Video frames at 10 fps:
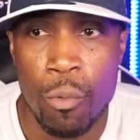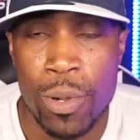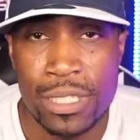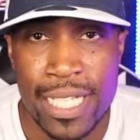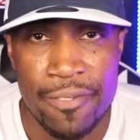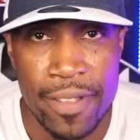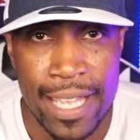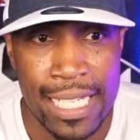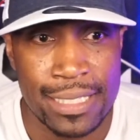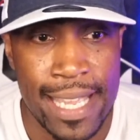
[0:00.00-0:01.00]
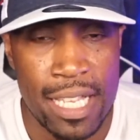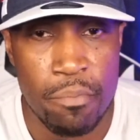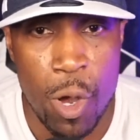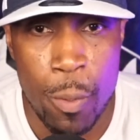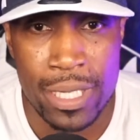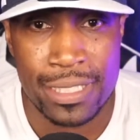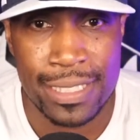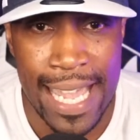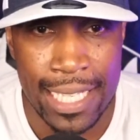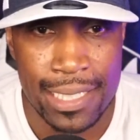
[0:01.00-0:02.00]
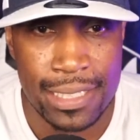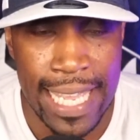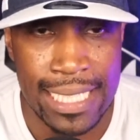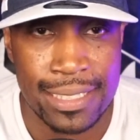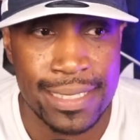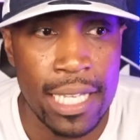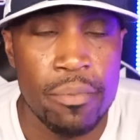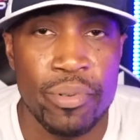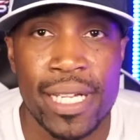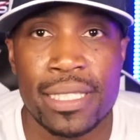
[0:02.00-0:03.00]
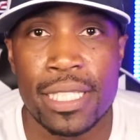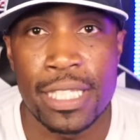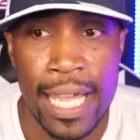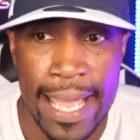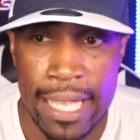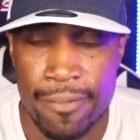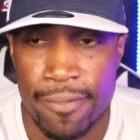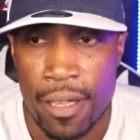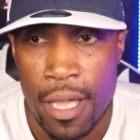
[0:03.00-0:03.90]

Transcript: we definitely got to take a moment of silence and celebrate the life